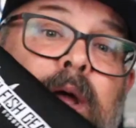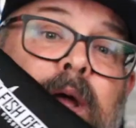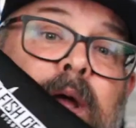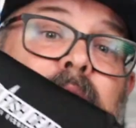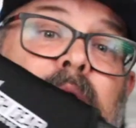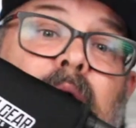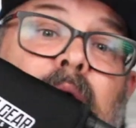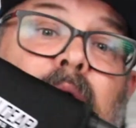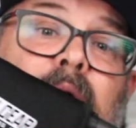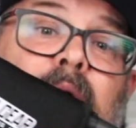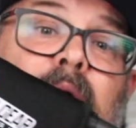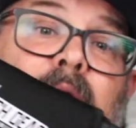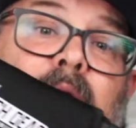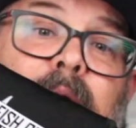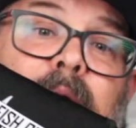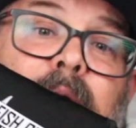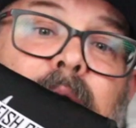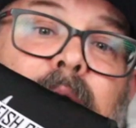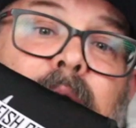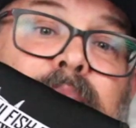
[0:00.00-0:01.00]

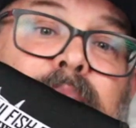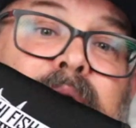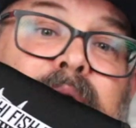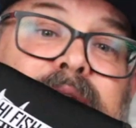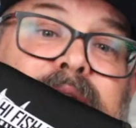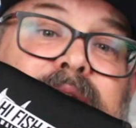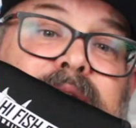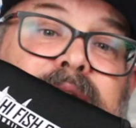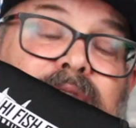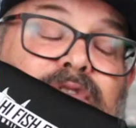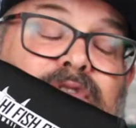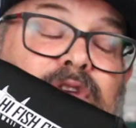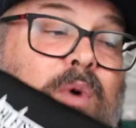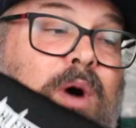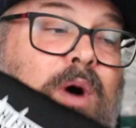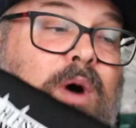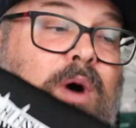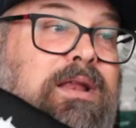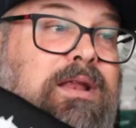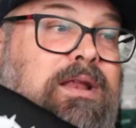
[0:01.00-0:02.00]
But if you
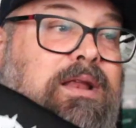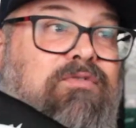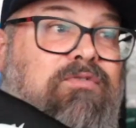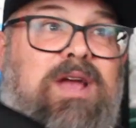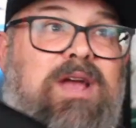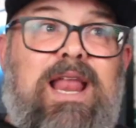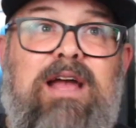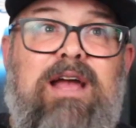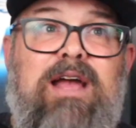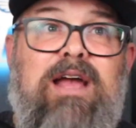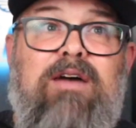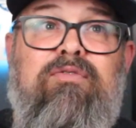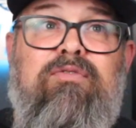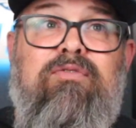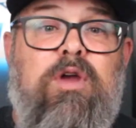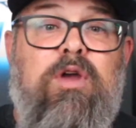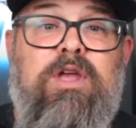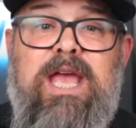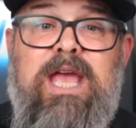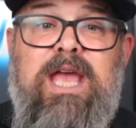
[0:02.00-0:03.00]
got like a
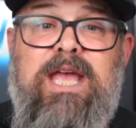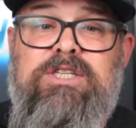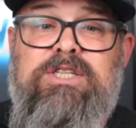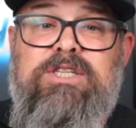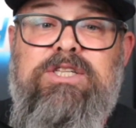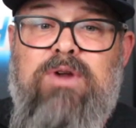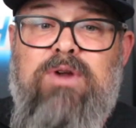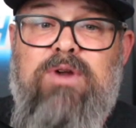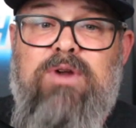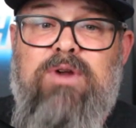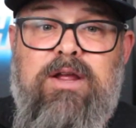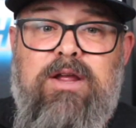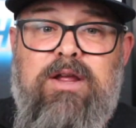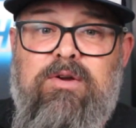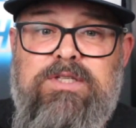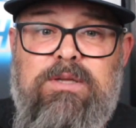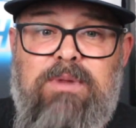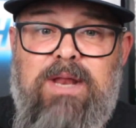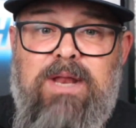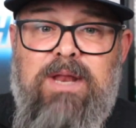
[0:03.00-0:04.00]
4K Stratic or something
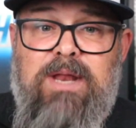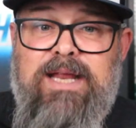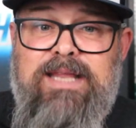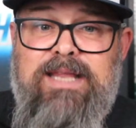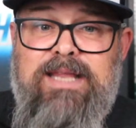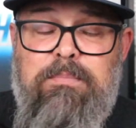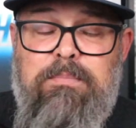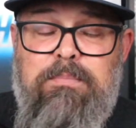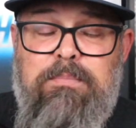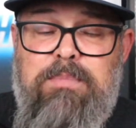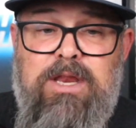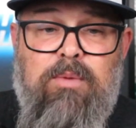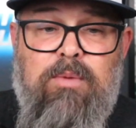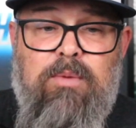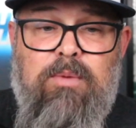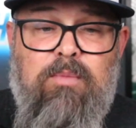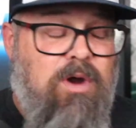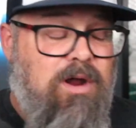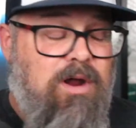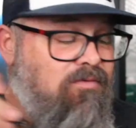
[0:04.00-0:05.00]
like that, the medium will work
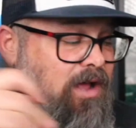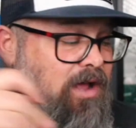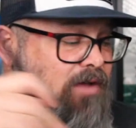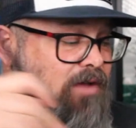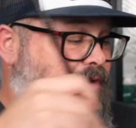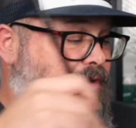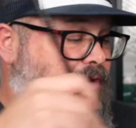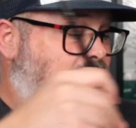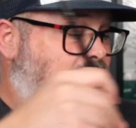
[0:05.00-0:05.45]
fine for that.